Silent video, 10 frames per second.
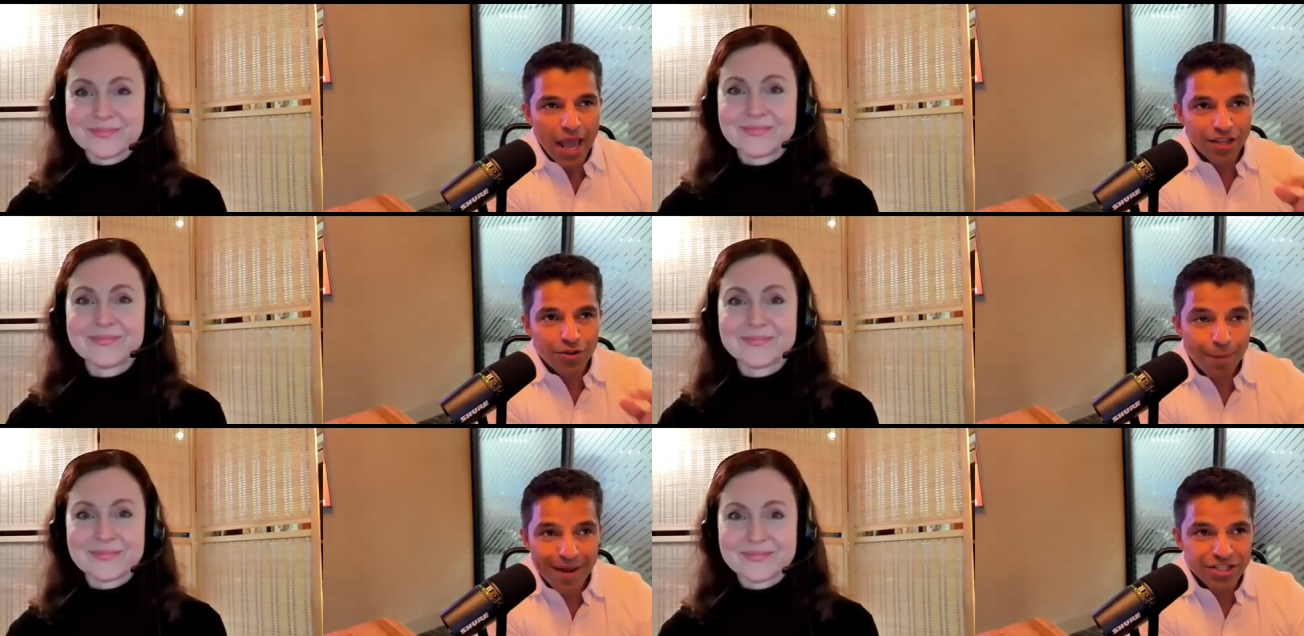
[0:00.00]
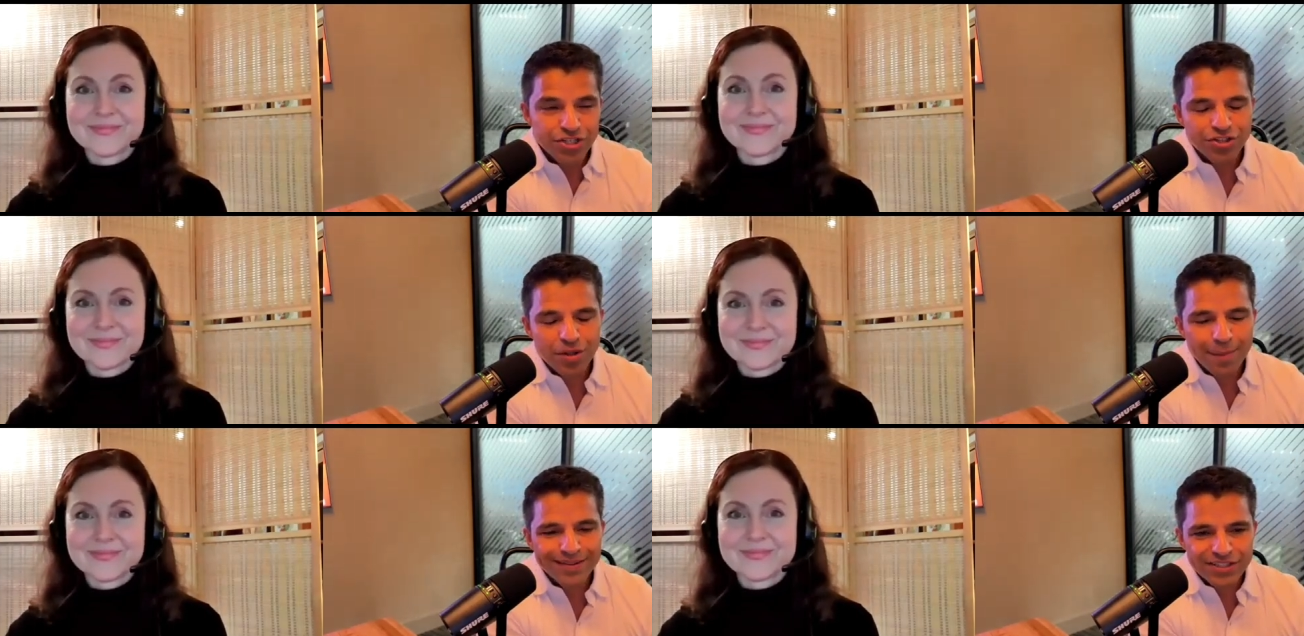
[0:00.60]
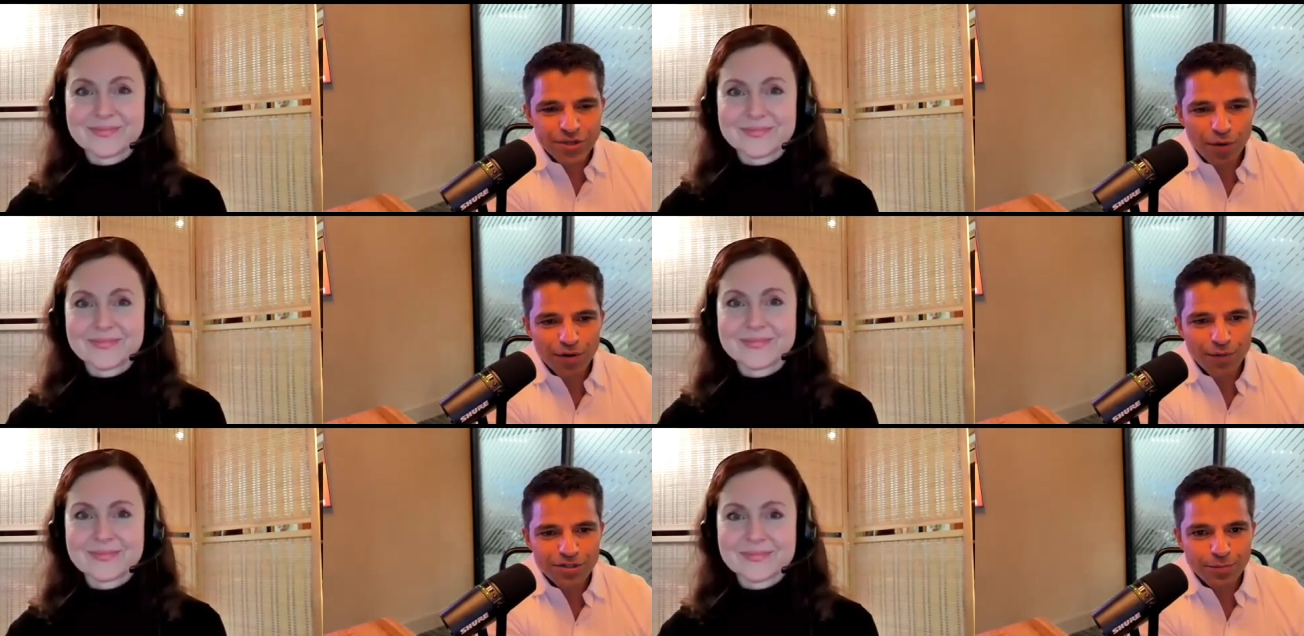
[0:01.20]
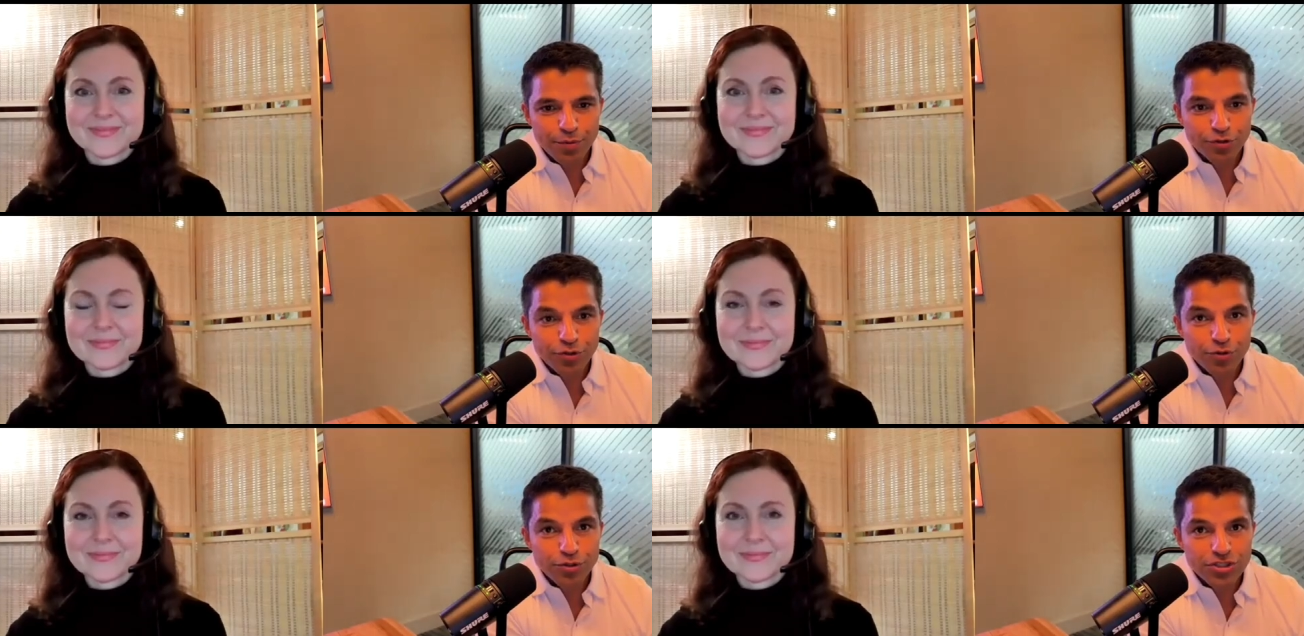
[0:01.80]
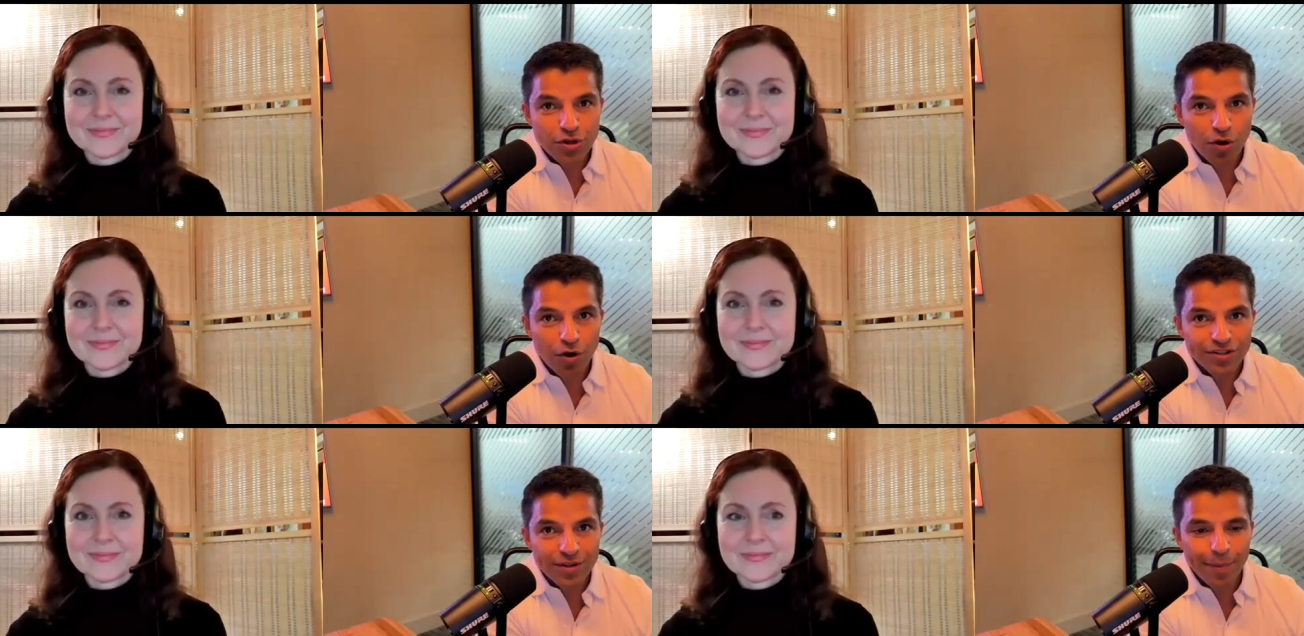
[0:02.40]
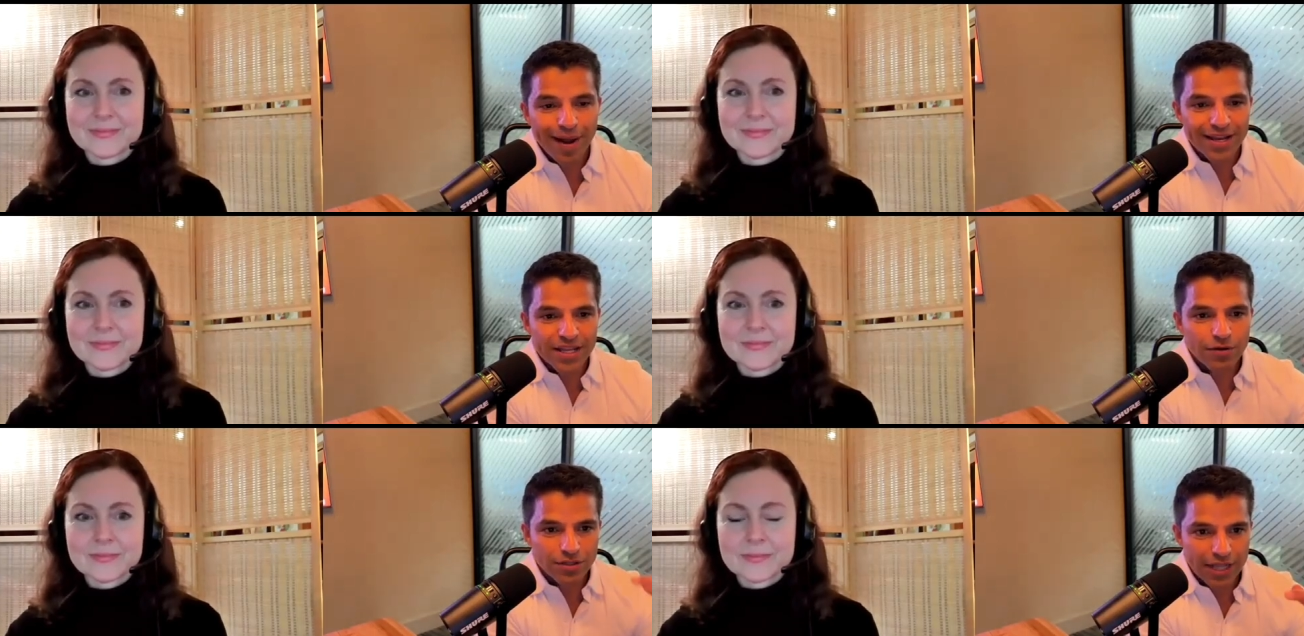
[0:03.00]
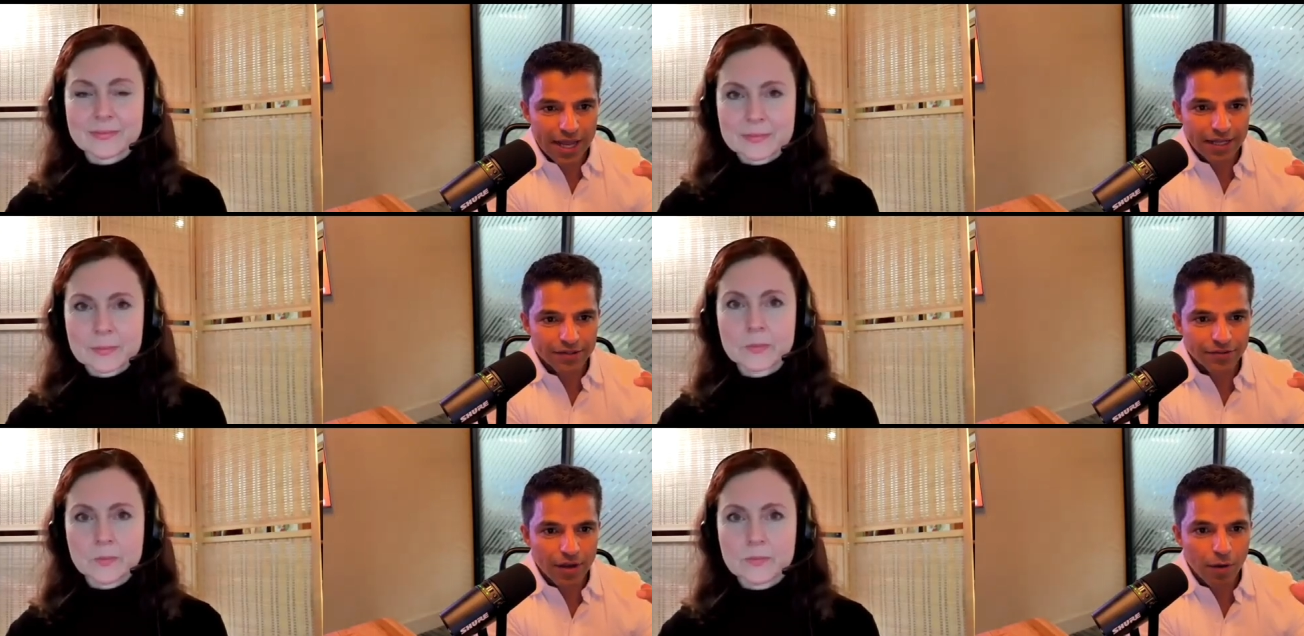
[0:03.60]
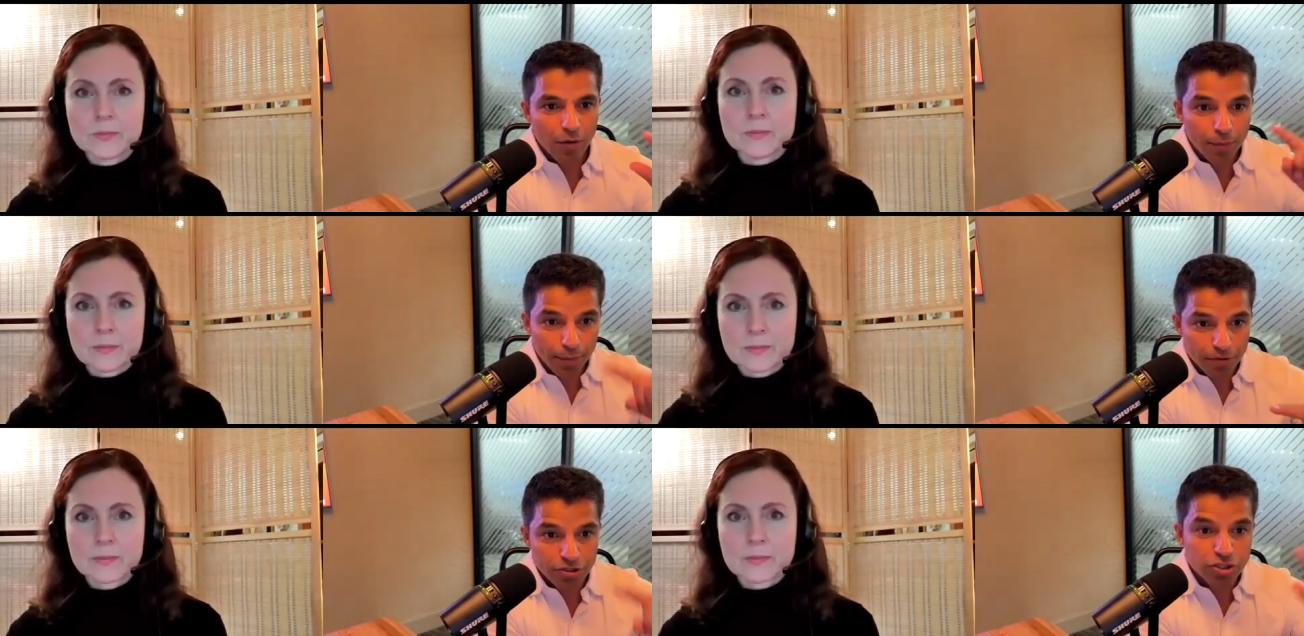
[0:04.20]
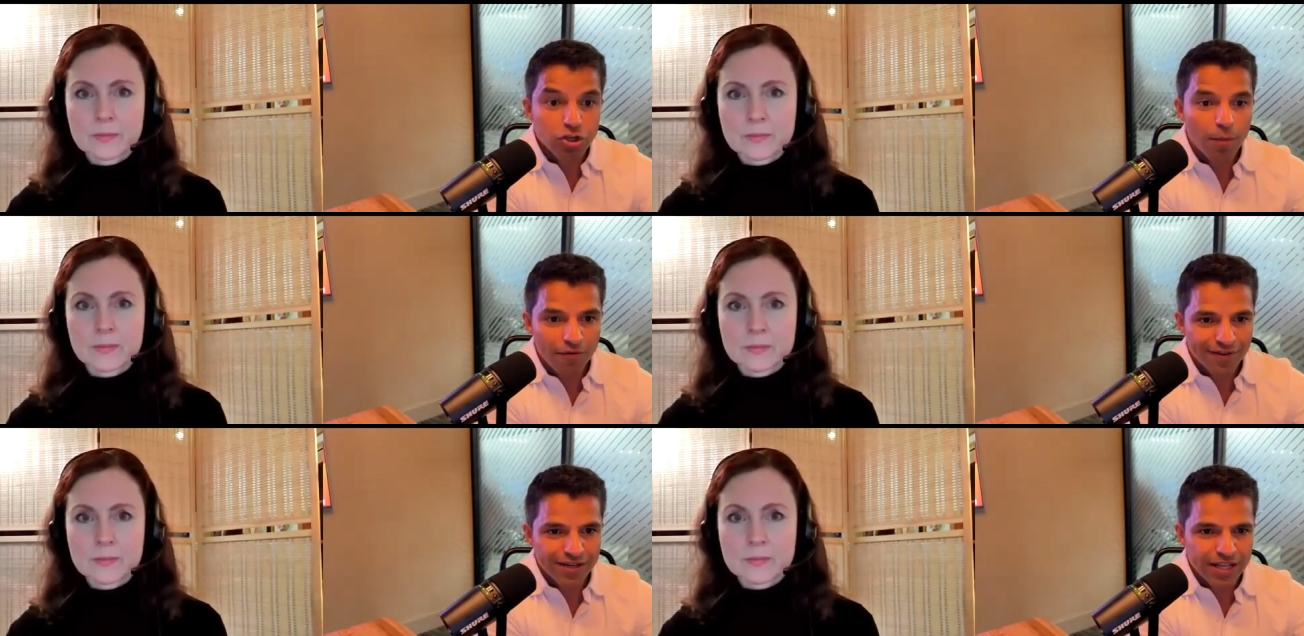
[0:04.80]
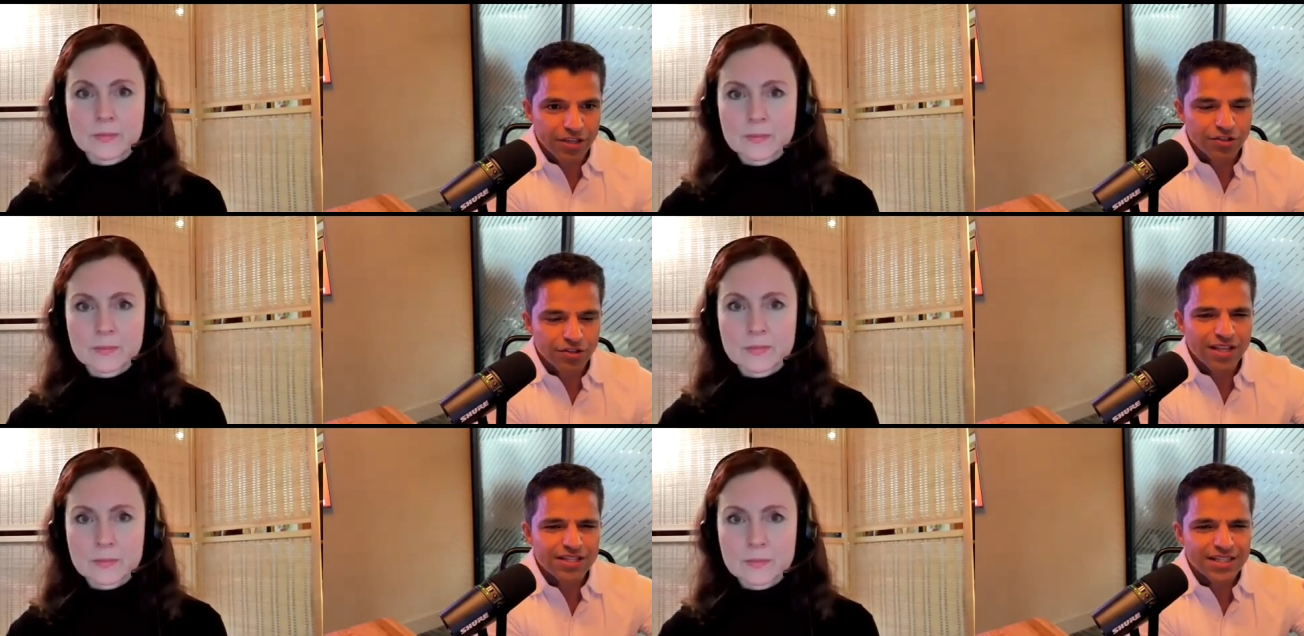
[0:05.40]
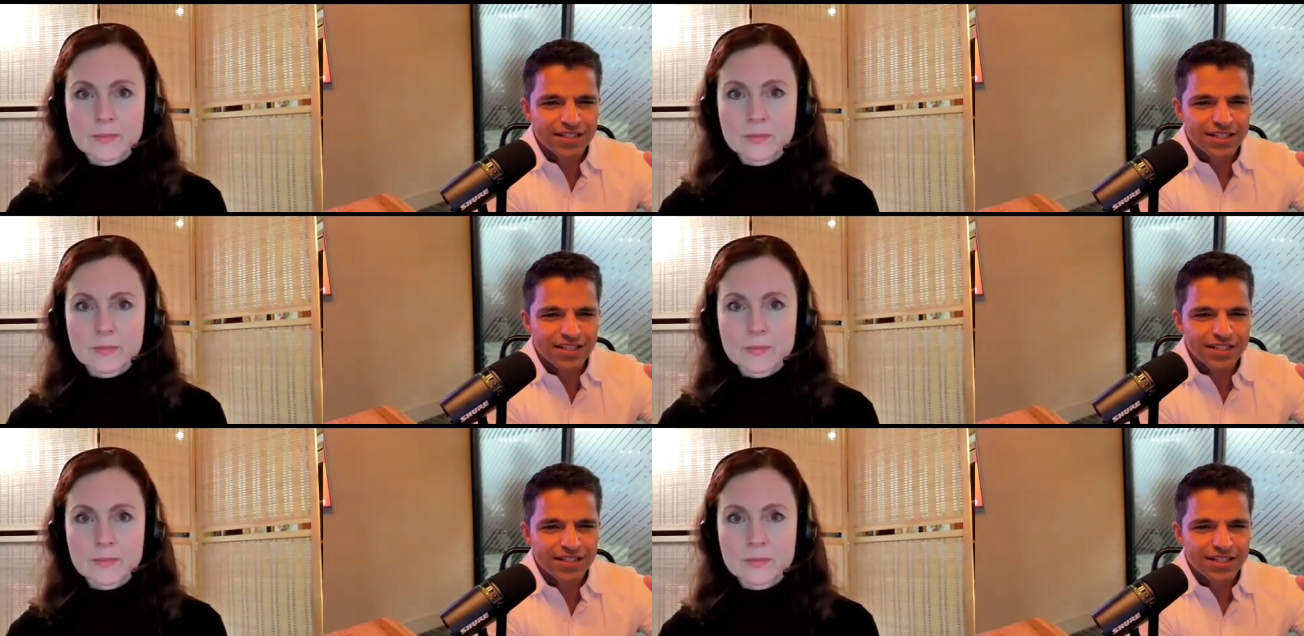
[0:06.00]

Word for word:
Speaker 1: and you mentioned the melatonin was produced on the pineal gland uh, or or some of it can you tell us a